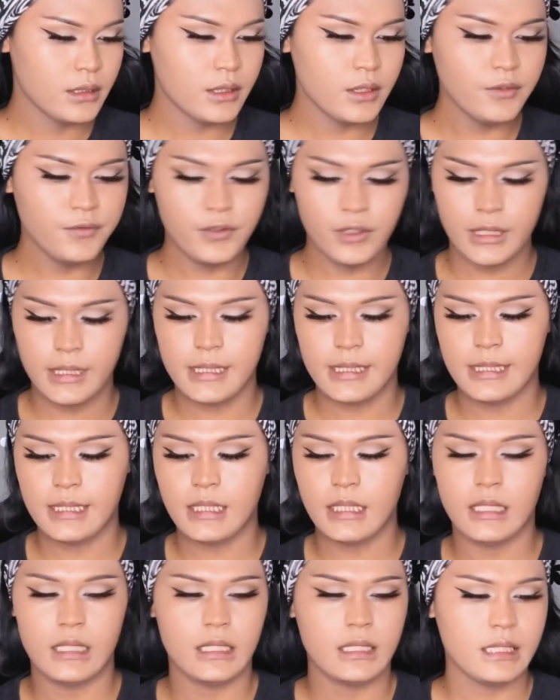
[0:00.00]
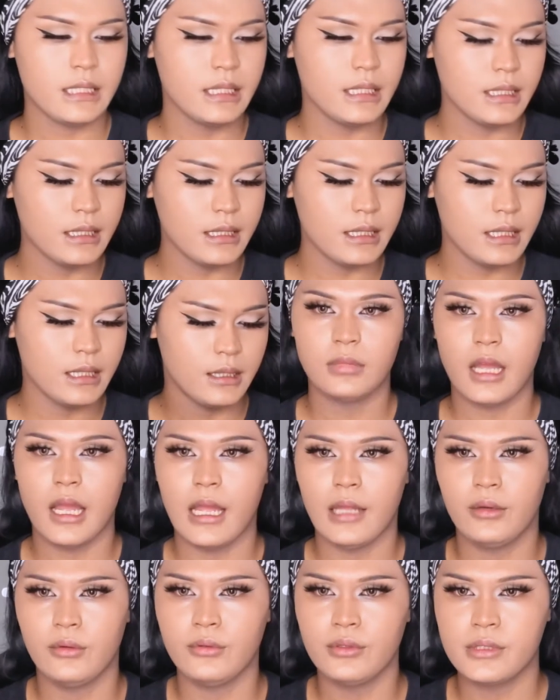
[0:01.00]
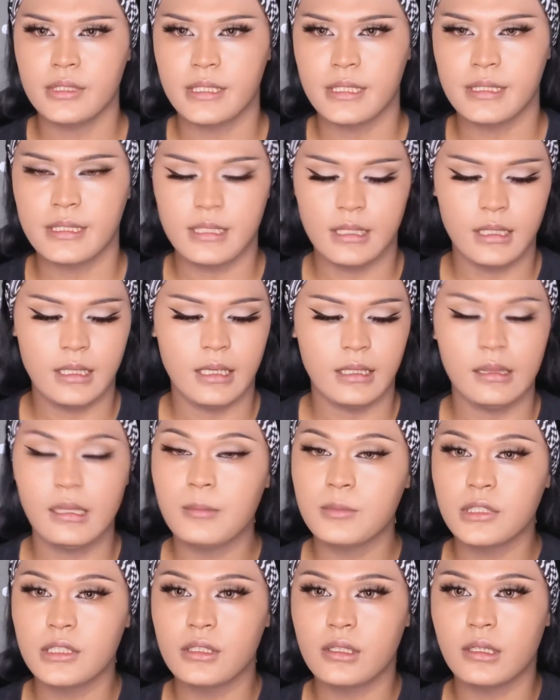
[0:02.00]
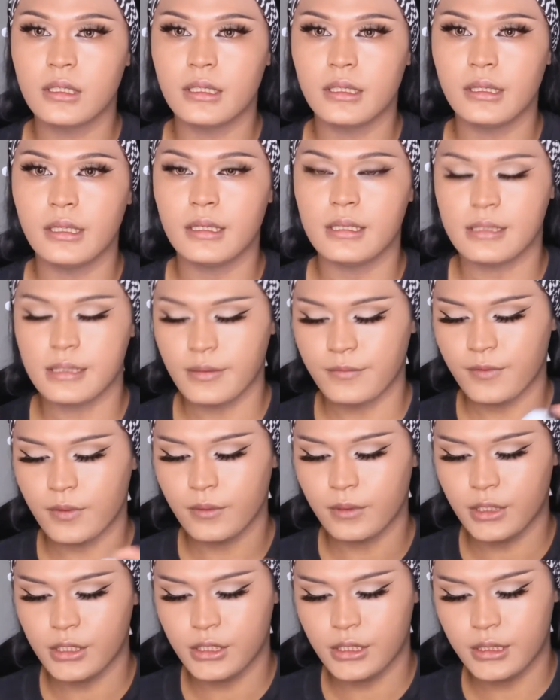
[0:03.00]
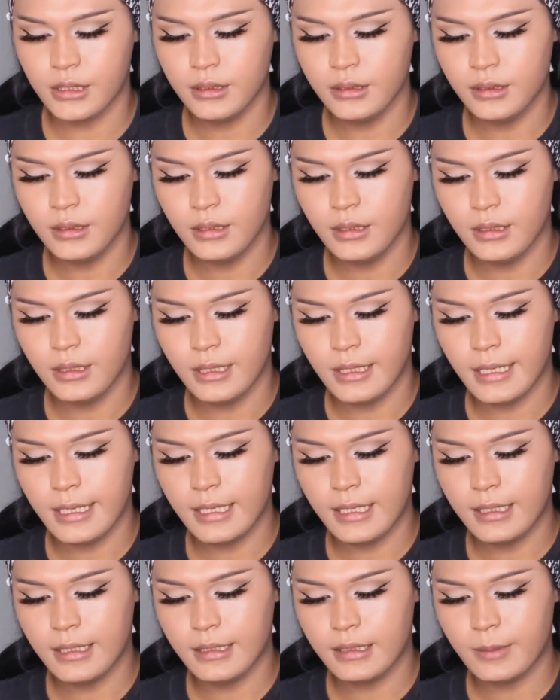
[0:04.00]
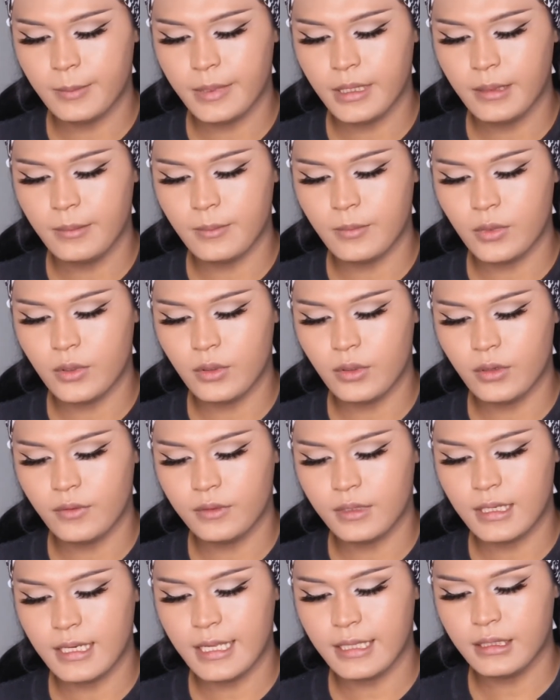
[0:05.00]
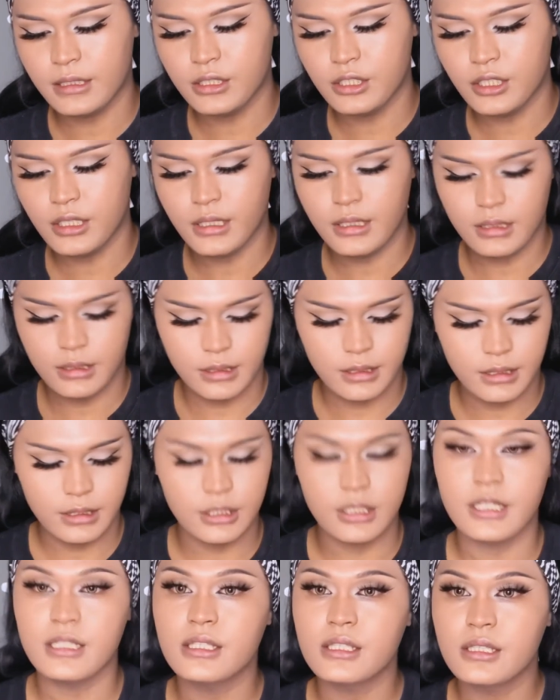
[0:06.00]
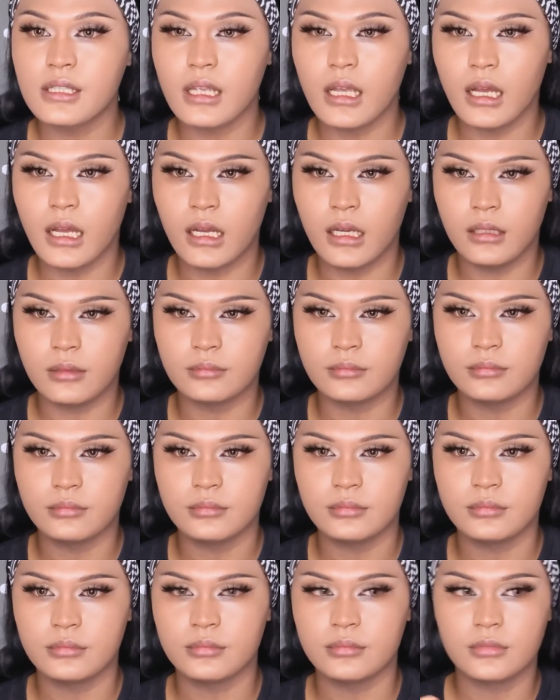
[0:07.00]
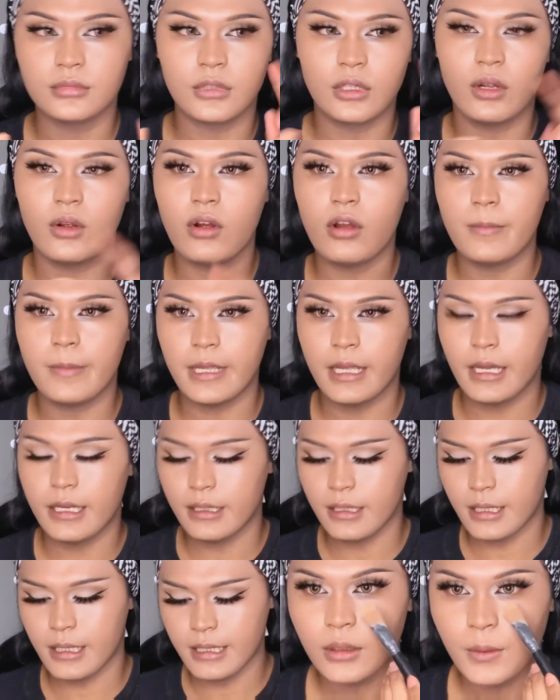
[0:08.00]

for concealer, since I don't use concealer, I think I'm just gonna take the same foundation, add a little bit more of the lighter shade, and just go on my under eyes.